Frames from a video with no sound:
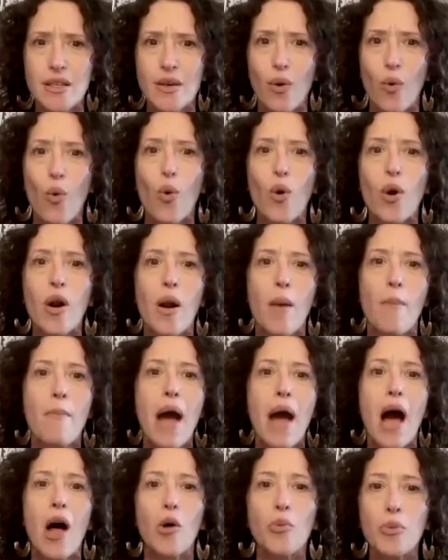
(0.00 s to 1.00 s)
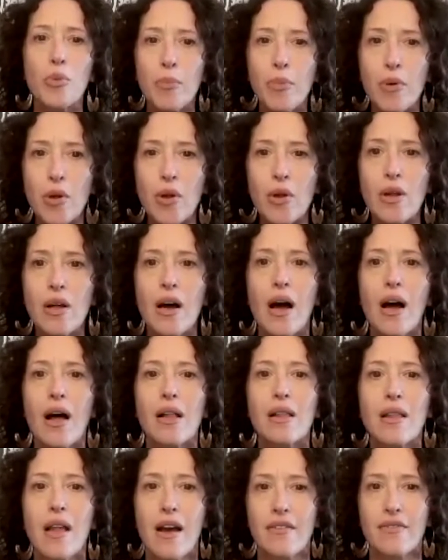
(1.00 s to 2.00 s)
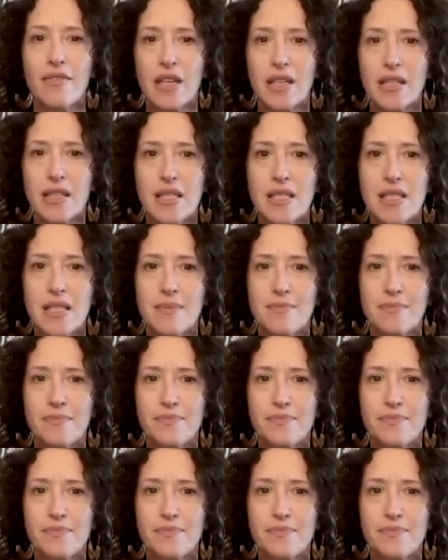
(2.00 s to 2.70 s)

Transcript: or palpable aliveness.